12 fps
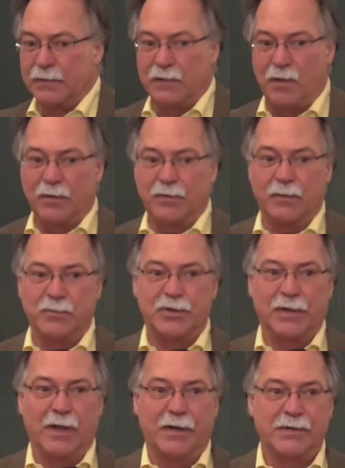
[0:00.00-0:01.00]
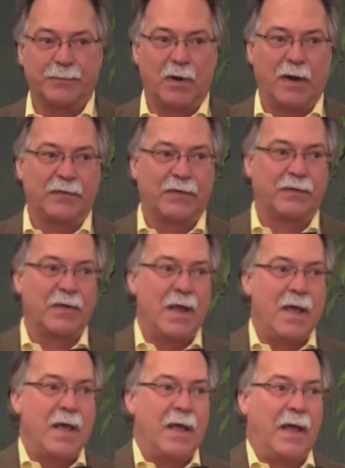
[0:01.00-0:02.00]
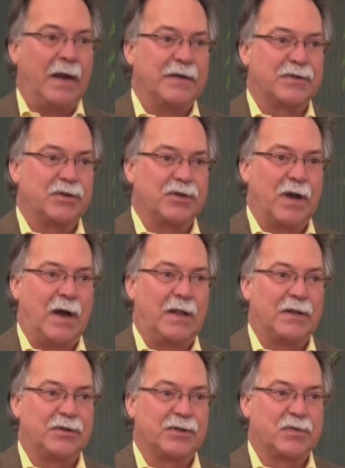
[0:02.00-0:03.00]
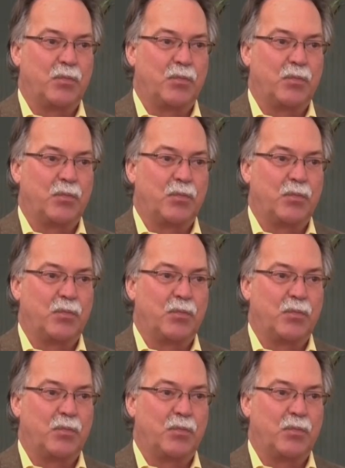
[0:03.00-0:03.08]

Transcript: long-term geologic process. And as a geologist,